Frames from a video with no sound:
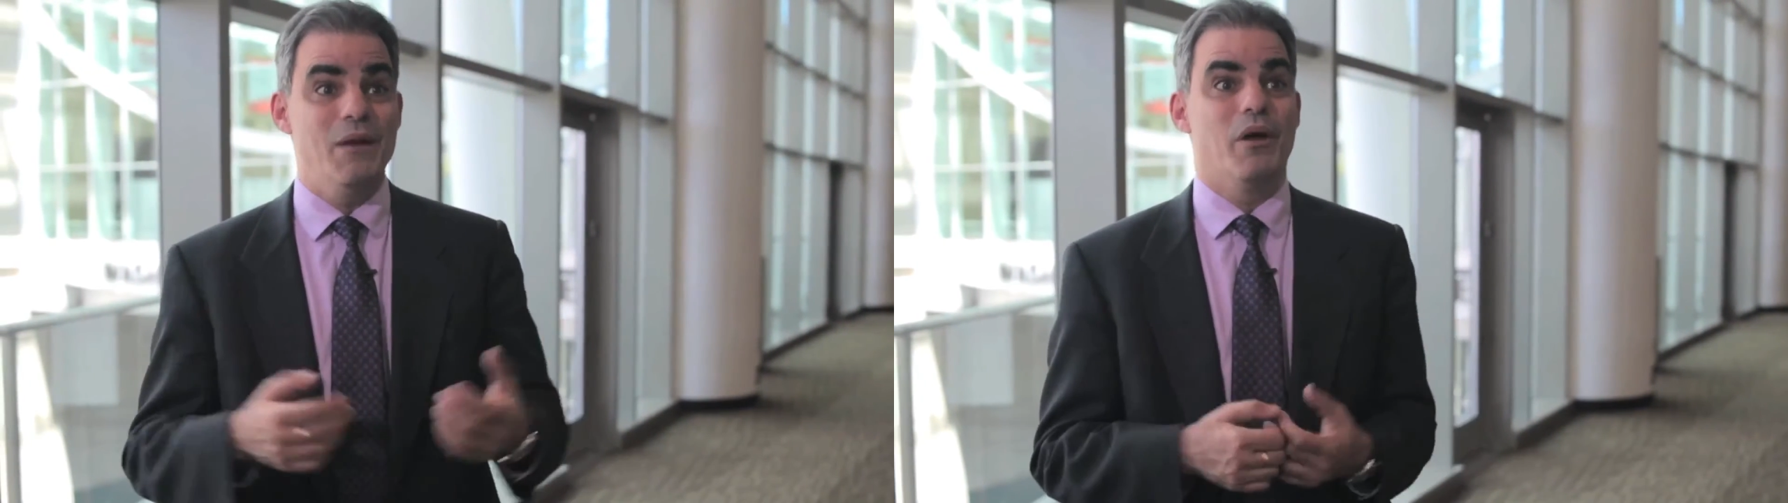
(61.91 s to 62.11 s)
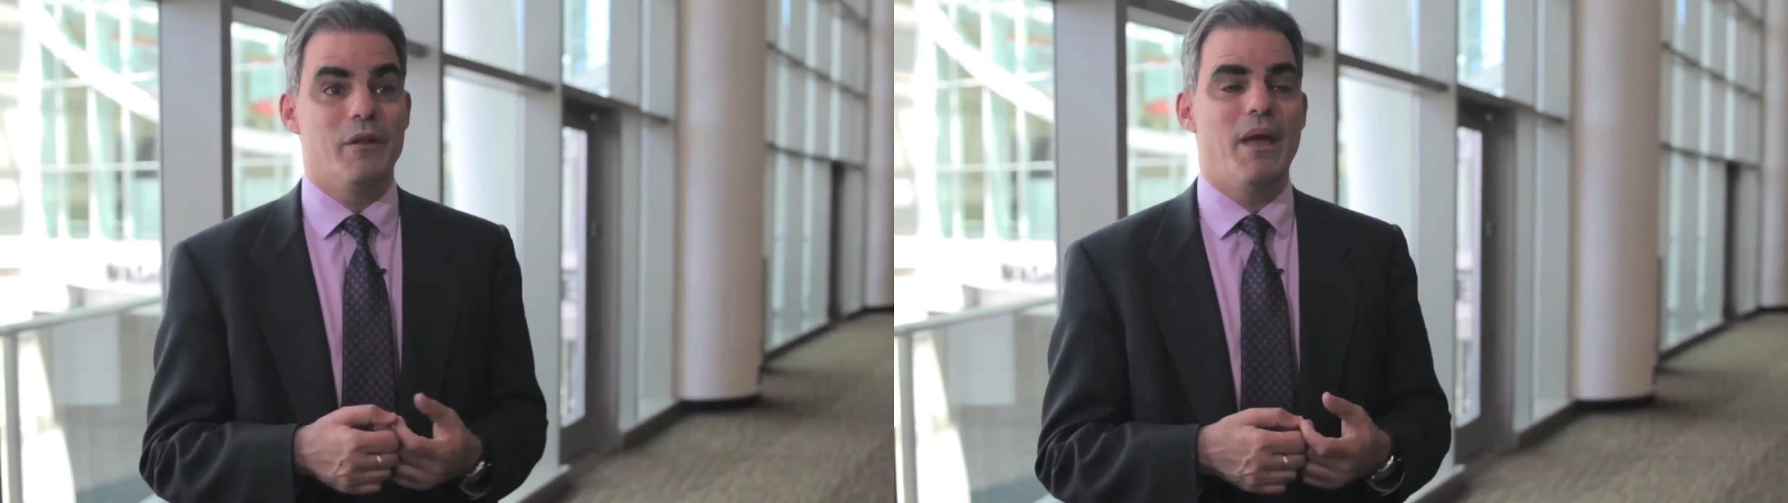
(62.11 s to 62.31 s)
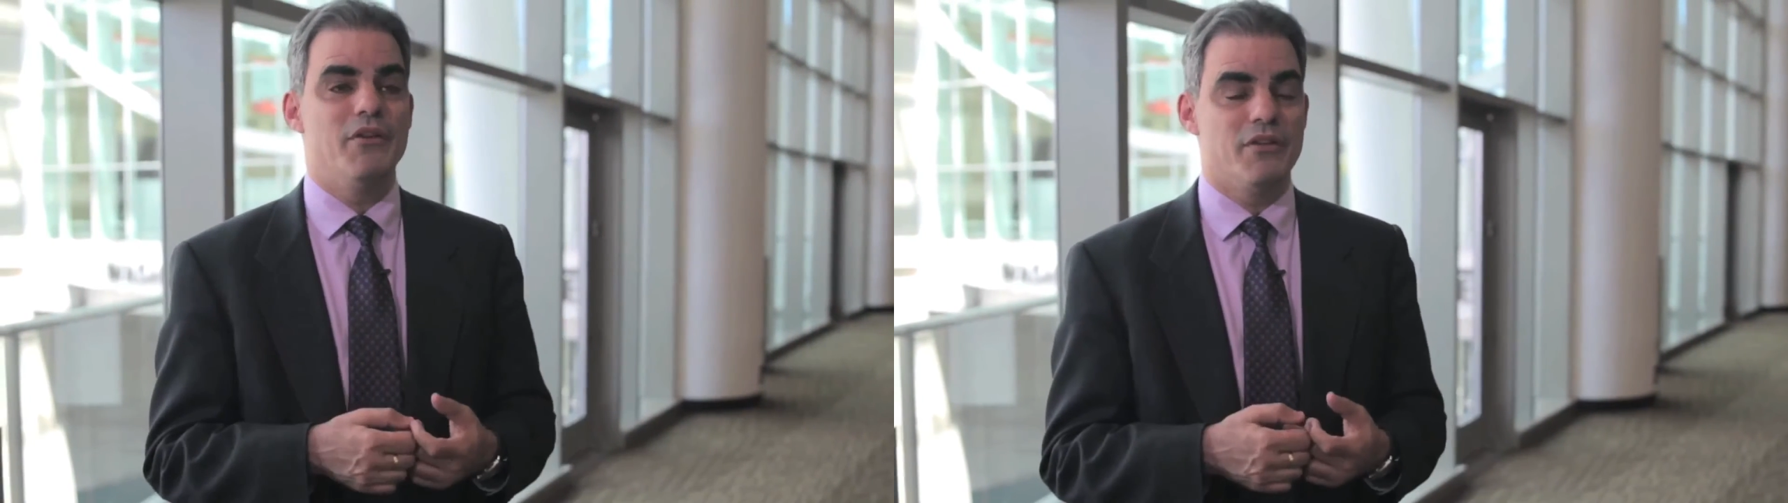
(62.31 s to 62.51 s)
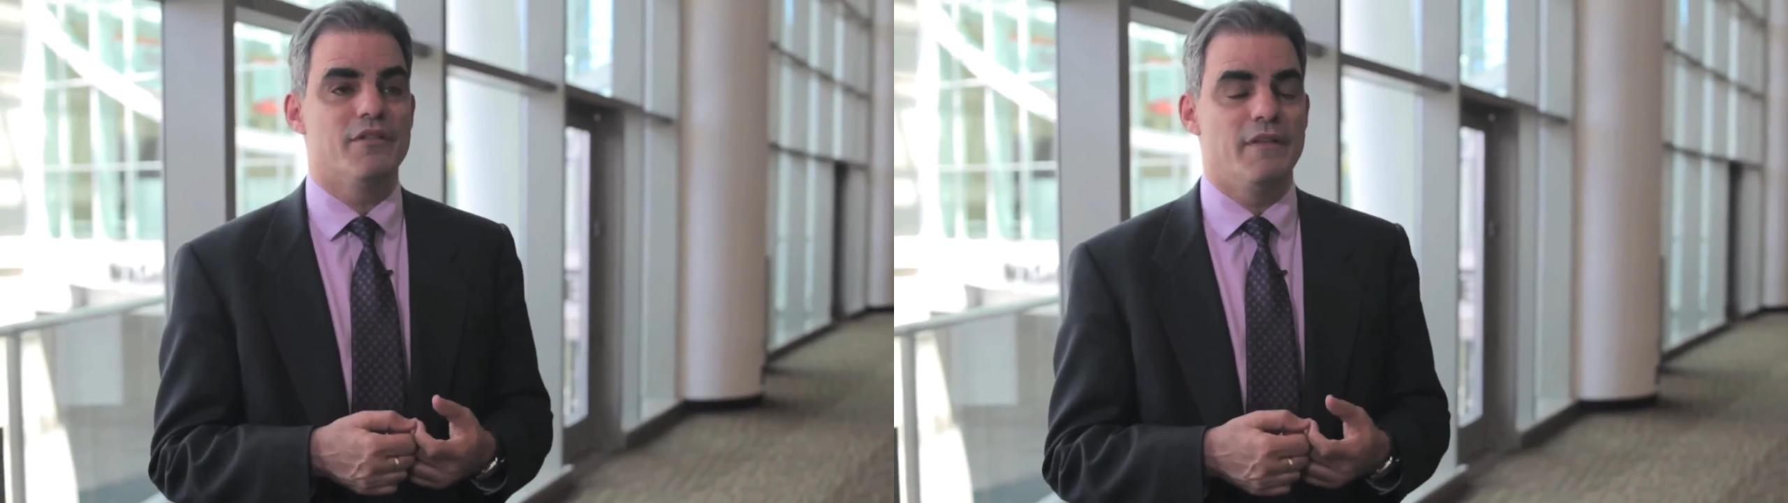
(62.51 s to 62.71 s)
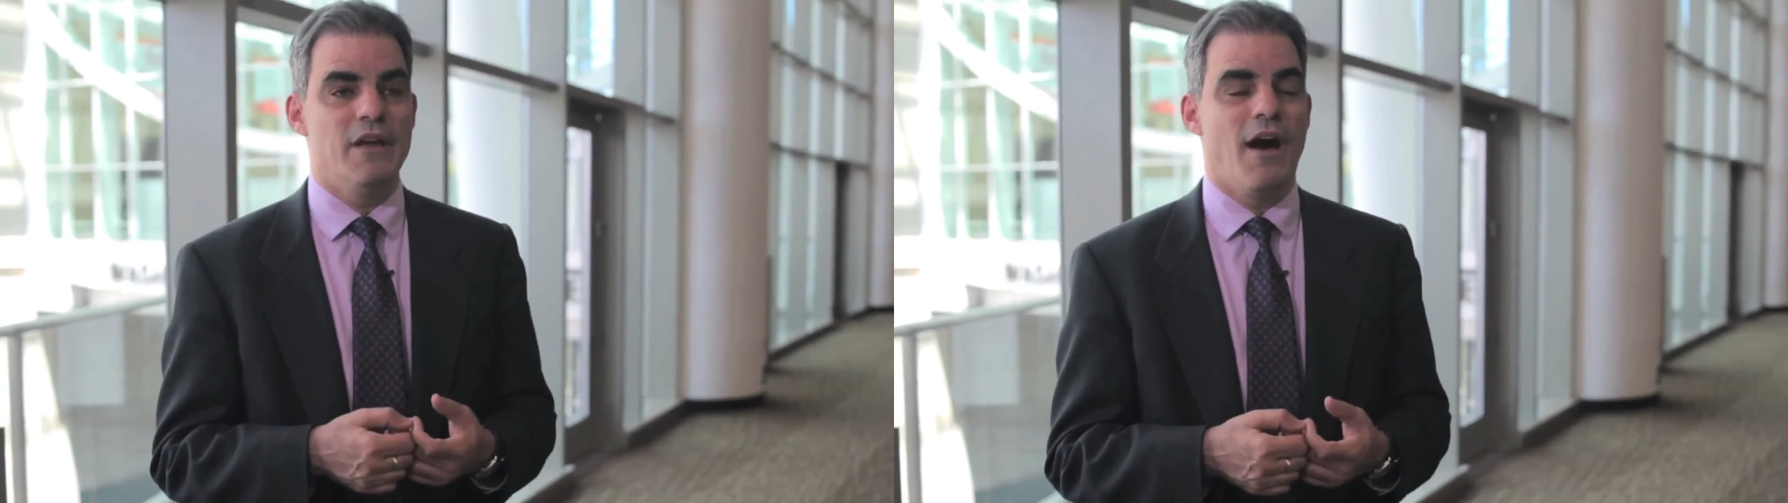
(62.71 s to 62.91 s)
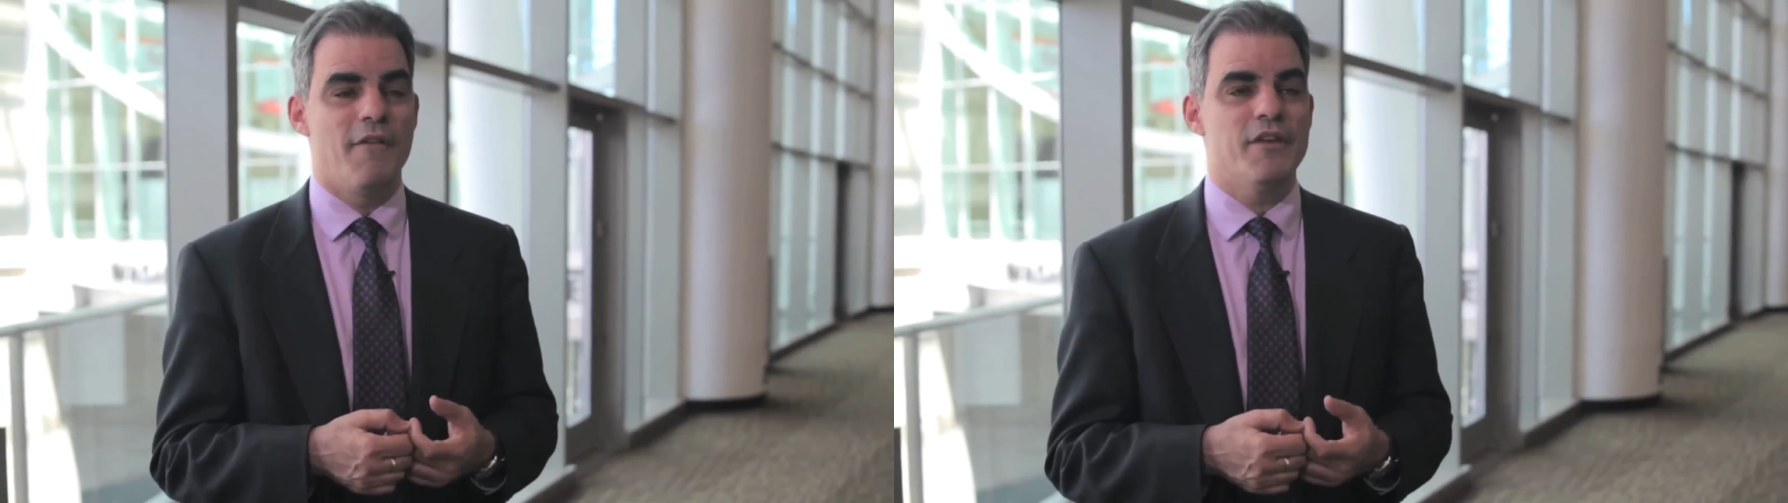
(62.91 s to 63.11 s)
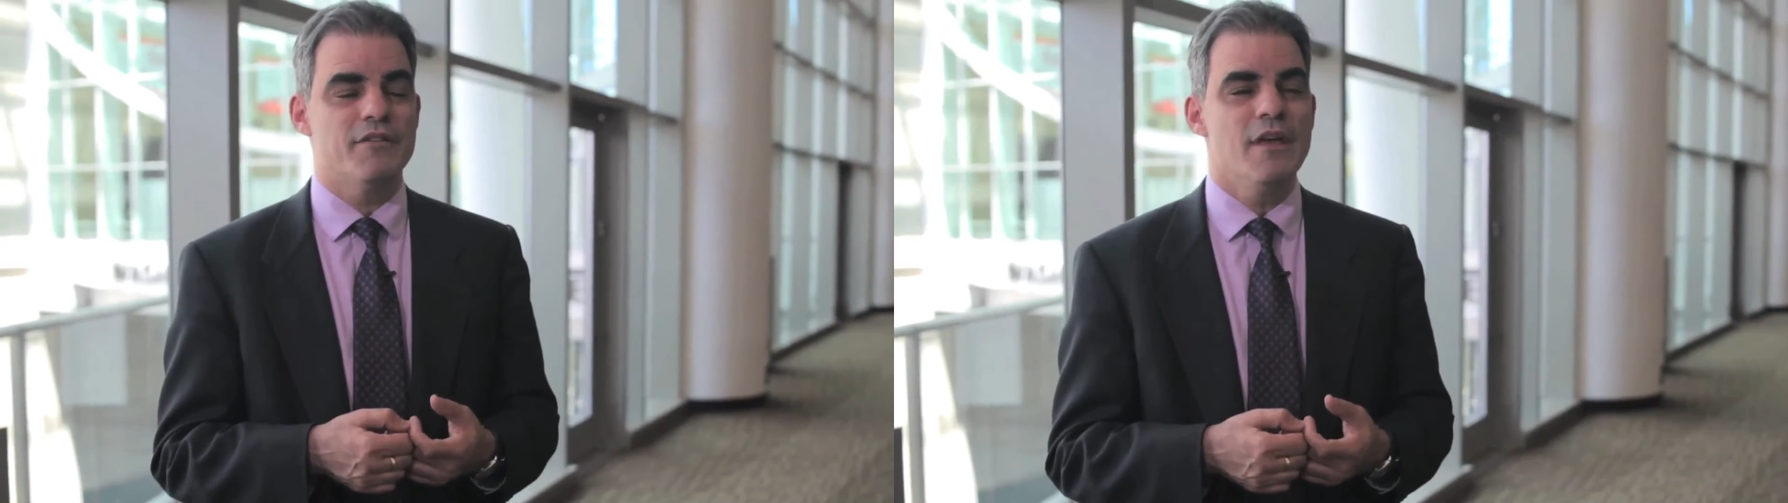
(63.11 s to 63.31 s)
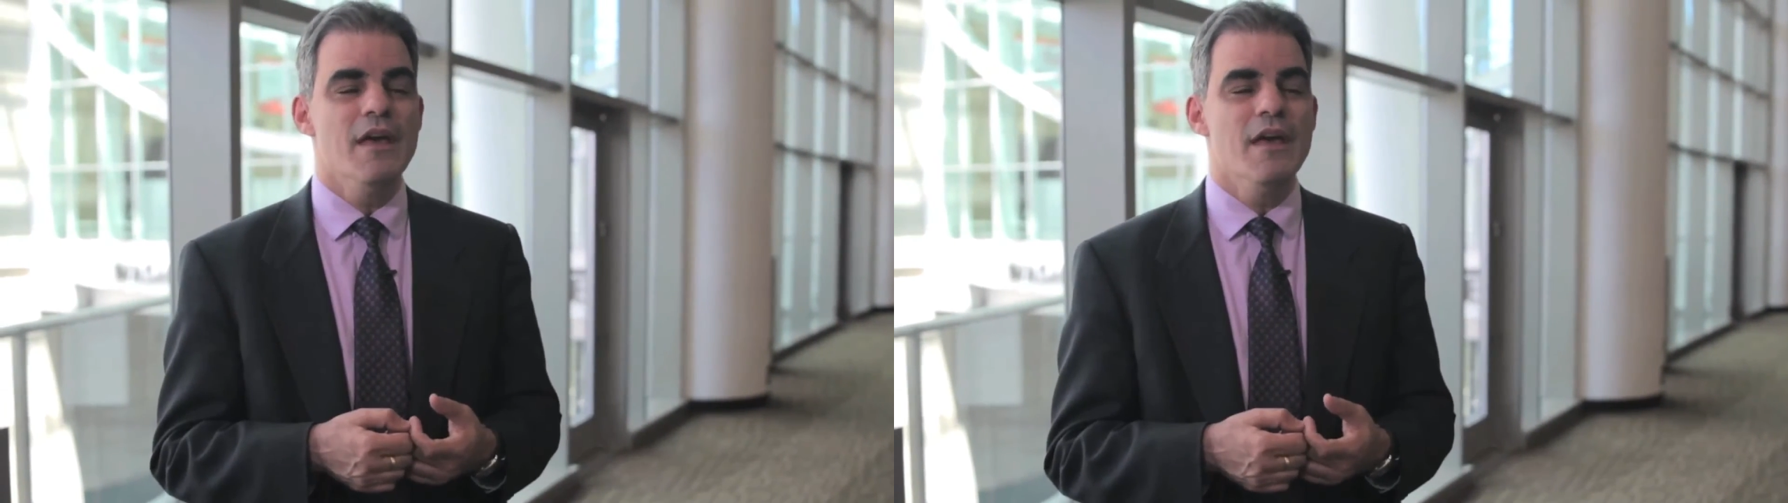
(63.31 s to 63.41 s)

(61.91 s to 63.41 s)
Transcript: while the patient's in the office.